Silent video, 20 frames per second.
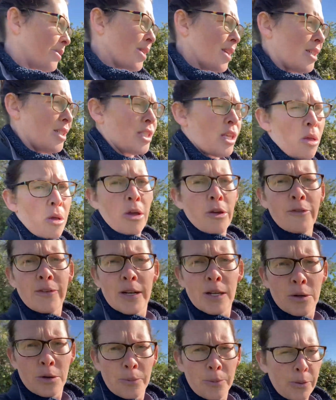So hopefully
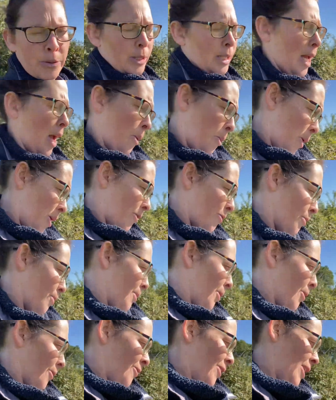Corporal can get away from
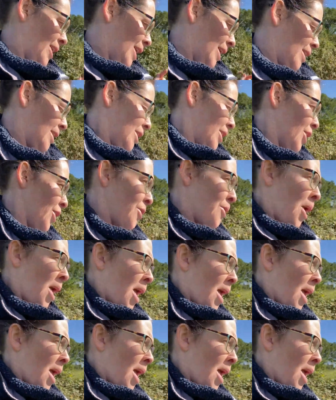her if he needs to.